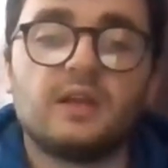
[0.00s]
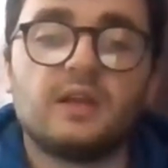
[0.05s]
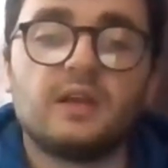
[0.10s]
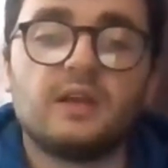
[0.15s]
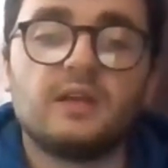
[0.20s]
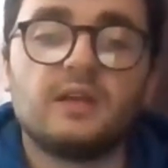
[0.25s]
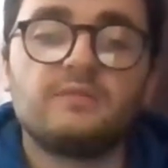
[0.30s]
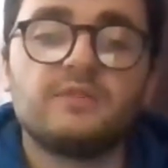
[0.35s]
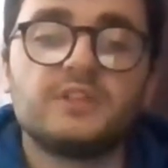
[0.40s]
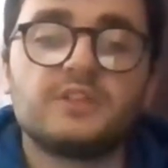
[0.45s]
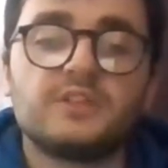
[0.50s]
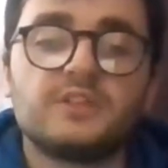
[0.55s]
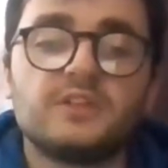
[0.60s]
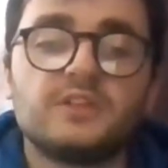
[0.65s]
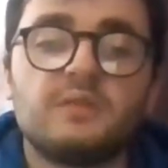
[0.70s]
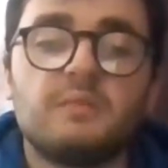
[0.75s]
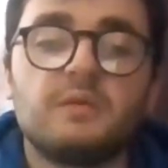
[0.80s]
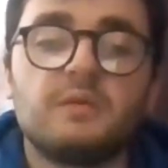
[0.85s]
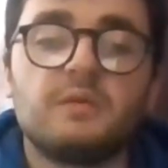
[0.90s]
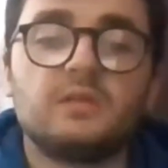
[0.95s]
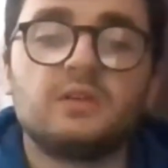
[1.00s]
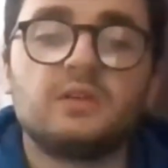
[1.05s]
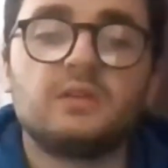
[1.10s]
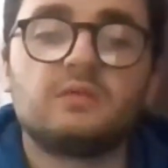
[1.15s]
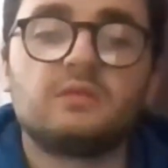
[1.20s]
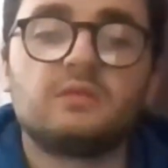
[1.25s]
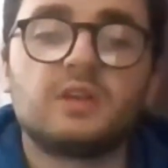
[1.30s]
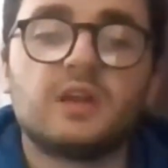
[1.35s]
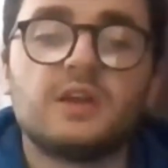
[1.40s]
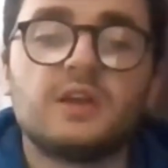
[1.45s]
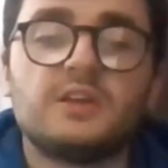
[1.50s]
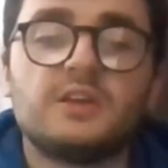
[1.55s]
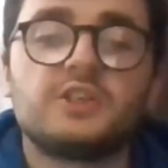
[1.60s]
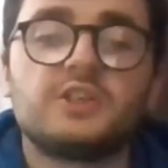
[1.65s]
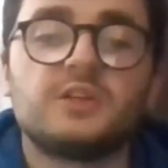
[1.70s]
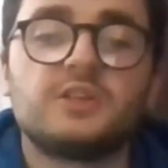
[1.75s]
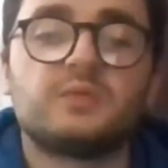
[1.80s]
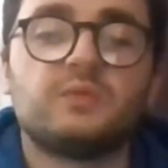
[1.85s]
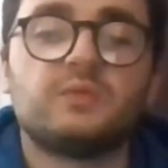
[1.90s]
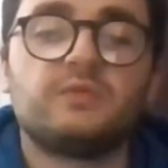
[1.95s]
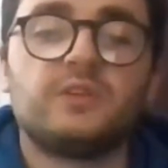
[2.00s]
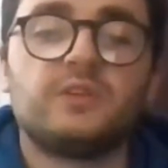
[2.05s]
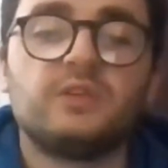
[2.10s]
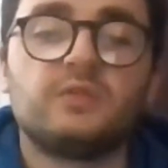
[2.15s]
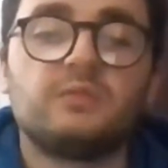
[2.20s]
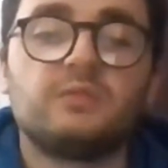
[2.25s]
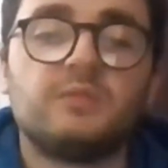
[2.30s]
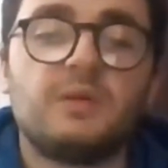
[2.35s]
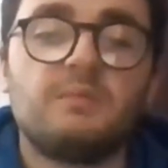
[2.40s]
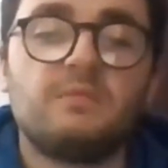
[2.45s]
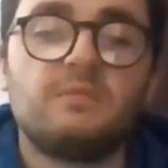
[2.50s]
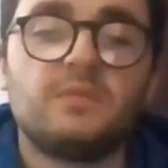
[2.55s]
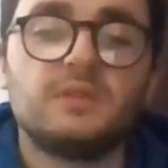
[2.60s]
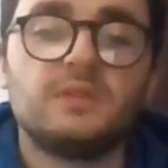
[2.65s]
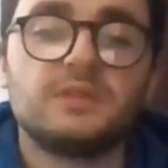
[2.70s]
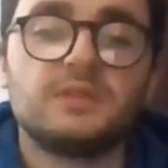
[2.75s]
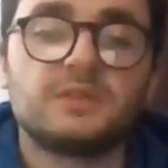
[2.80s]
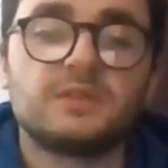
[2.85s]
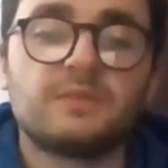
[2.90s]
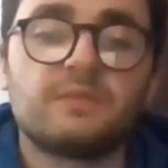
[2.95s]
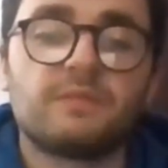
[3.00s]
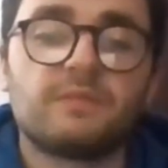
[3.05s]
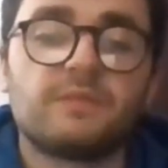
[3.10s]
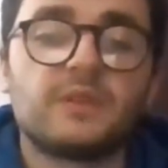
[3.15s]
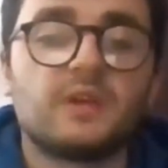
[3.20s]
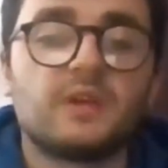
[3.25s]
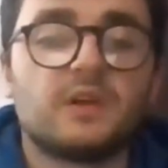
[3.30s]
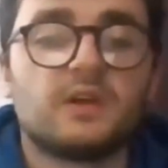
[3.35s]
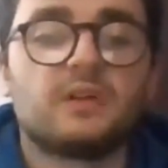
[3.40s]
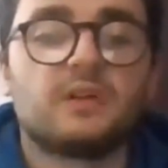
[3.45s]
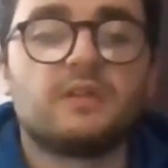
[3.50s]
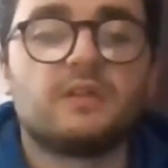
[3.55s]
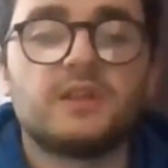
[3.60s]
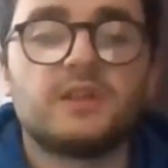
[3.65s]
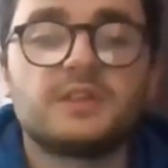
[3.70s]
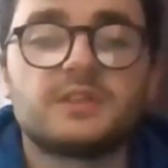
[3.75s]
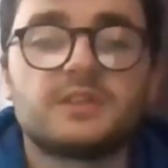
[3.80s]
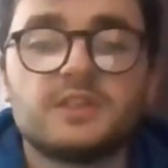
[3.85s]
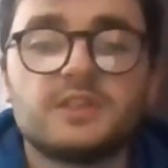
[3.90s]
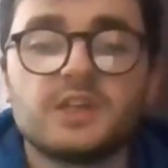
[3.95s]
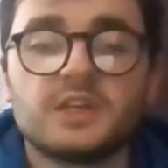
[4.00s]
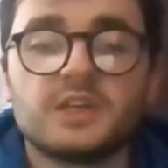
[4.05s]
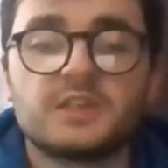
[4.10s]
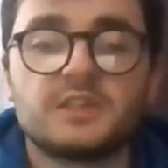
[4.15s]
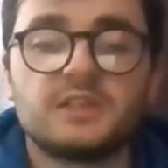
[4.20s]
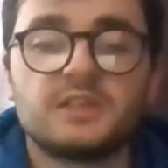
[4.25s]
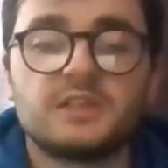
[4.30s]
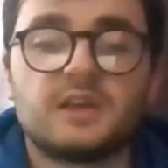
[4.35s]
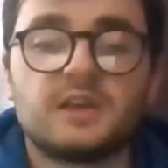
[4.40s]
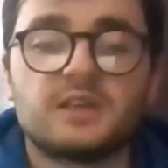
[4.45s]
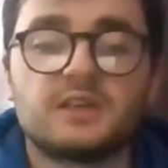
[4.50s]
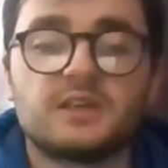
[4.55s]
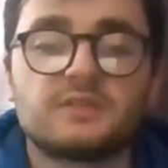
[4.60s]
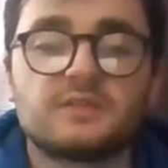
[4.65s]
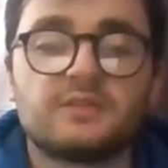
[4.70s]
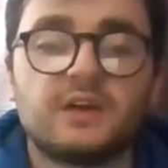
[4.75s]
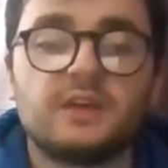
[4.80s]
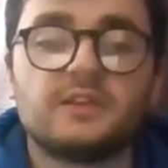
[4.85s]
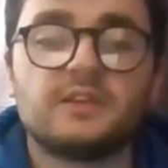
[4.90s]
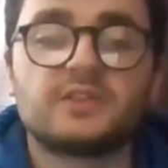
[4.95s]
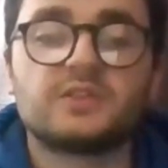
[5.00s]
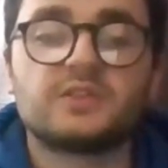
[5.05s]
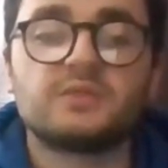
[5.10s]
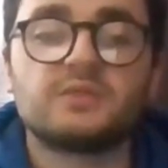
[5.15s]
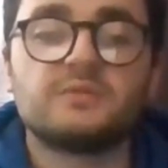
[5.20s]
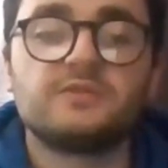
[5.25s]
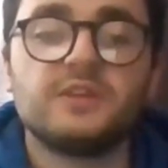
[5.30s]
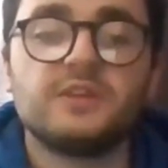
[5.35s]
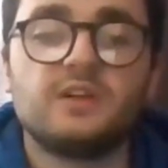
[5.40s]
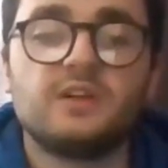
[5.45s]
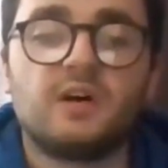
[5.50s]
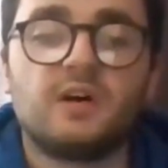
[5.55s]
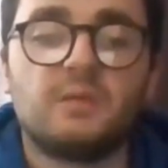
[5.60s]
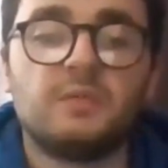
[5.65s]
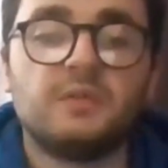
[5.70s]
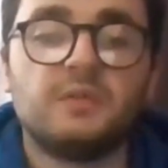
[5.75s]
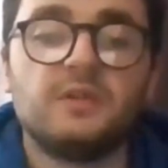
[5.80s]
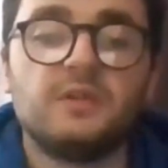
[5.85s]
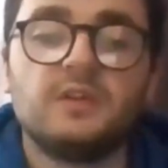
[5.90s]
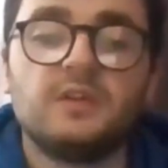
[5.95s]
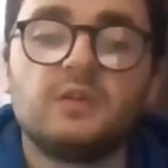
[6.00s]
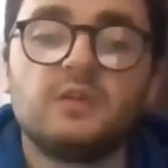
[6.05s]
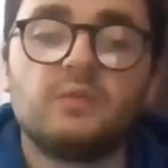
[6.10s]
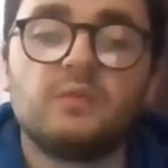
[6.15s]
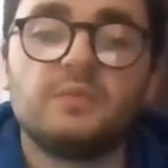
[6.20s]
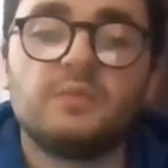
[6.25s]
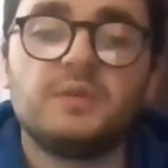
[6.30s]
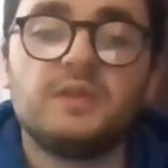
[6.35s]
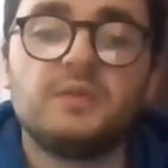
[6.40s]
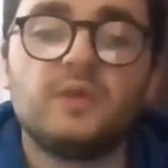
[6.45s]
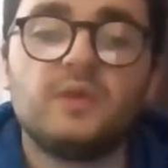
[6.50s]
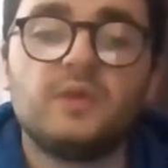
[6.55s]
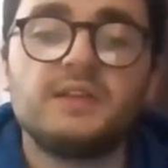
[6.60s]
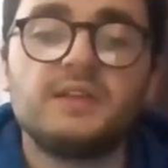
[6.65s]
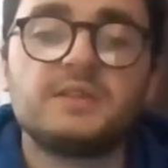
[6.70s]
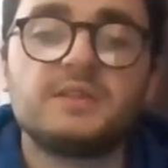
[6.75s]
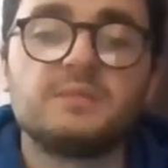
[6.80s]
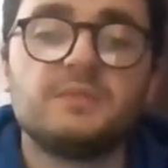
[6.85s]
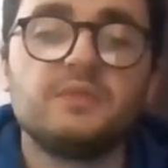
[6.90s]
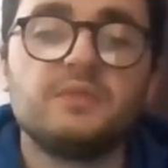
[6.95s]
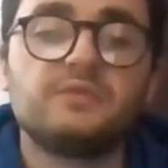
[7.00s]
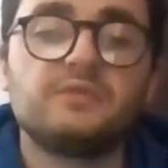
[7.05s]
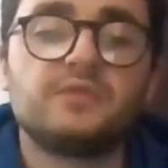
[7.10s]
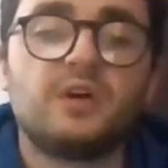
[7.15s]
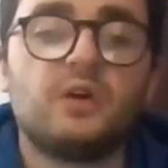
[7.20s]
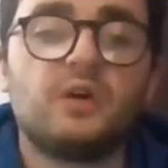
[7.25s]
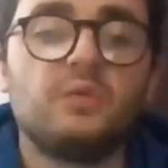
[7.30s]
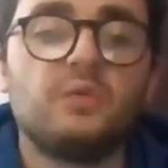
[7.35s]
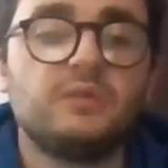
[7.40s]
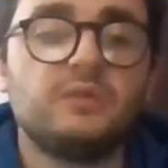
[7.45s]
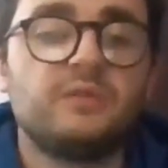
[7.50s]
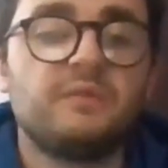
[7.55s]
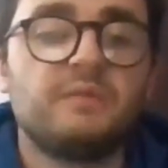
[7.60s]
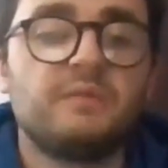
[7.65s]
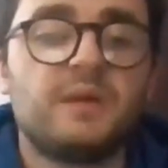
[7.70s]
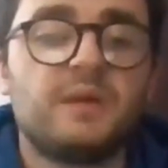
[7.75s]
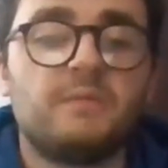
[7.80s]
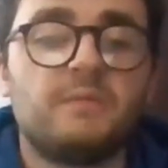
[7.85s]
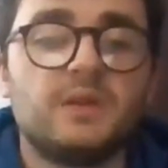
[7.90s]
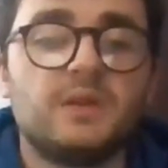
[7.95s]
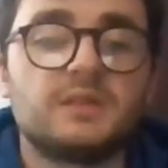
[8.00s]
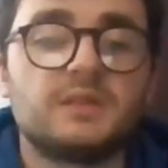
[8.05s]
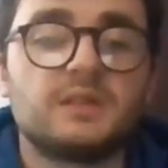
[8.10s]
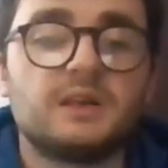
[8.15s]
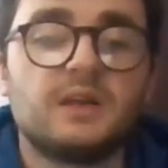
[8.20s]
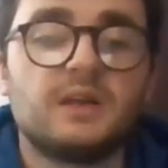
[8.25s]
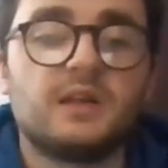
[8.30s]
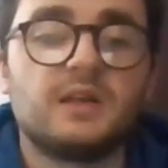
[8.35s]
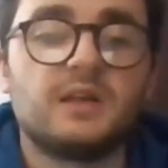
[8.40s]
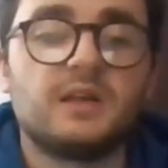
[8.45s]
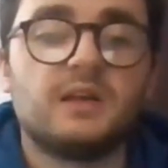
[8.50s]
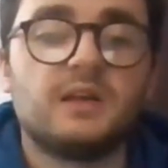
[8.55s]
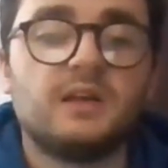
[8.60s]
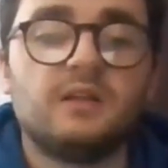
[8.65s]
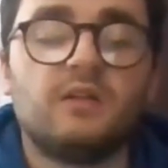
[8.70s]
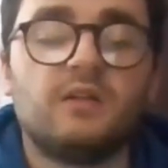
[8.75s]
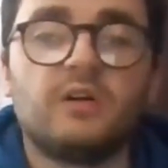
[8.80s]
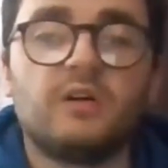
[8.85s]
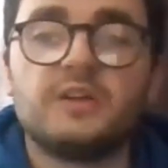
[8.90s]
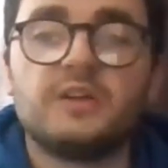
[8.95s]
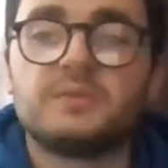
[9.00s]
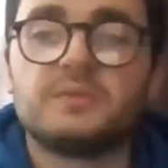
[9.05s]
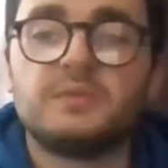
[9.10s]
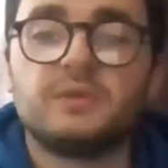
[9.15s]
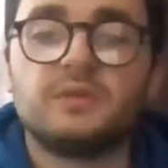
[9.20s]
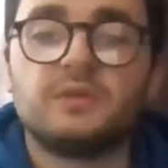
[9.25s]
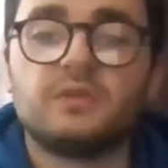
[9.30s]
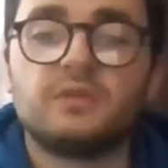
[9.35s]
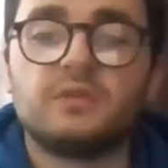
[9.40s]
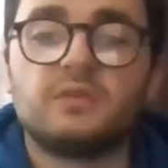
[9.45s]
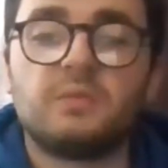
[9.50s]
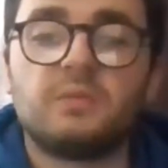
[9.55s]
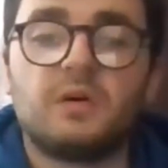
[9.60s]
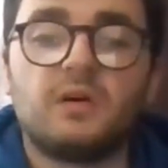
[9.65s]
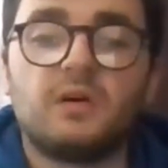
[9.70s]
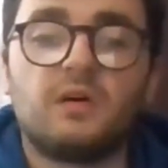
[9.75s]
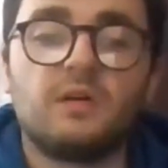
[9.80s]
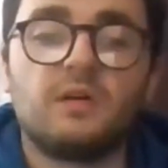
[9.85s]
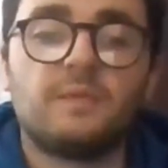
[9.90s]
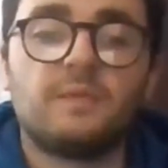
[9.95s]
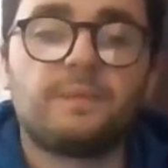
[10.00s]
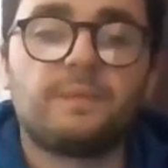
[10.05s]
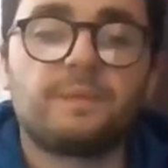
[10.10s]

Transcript: in return building up relationships with the young members. This suggesting that finding something in common would be the way to move forward with members in order to build a rapport,